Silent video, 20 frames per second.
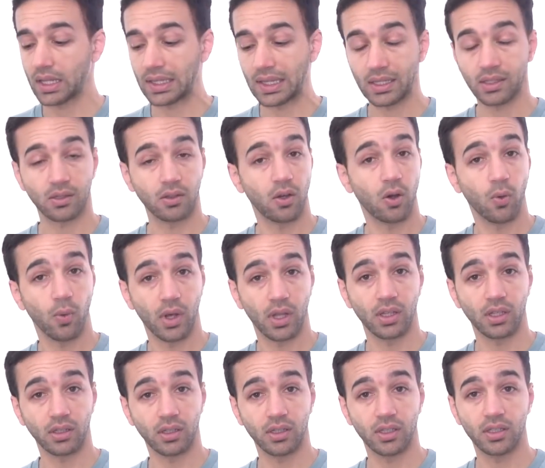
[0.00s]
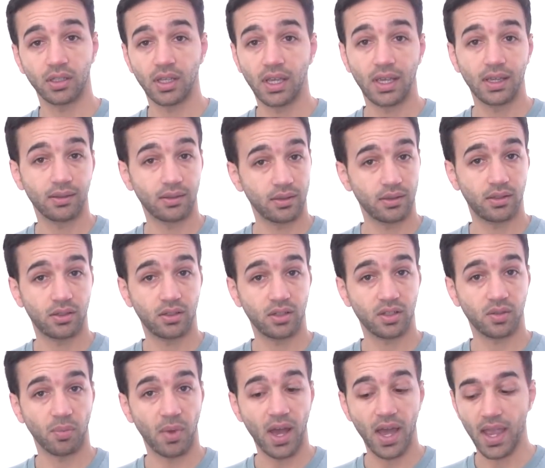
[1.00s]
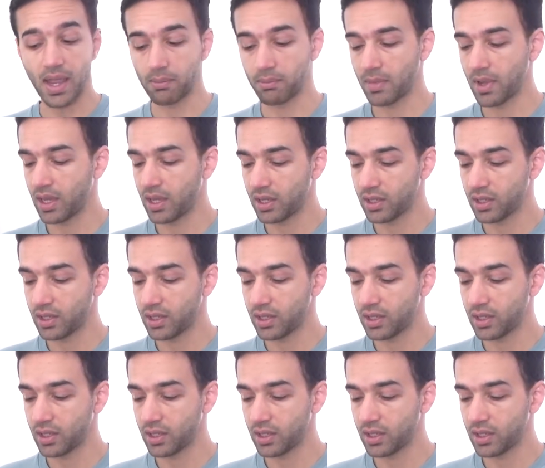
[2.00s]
and that's all well and good. This is just mine.